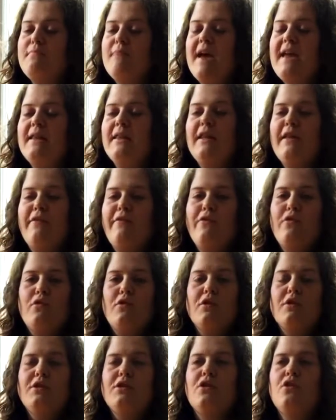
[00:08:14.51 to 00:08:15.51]
mainly
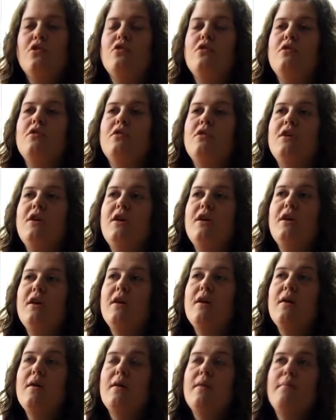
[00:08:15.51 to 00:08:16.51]
focus on
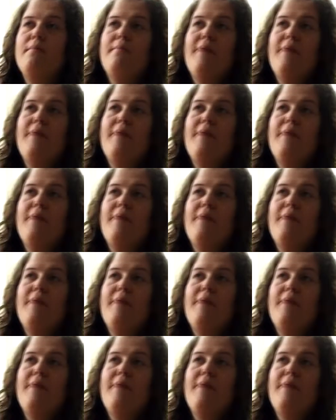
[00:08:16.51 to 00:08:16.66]
the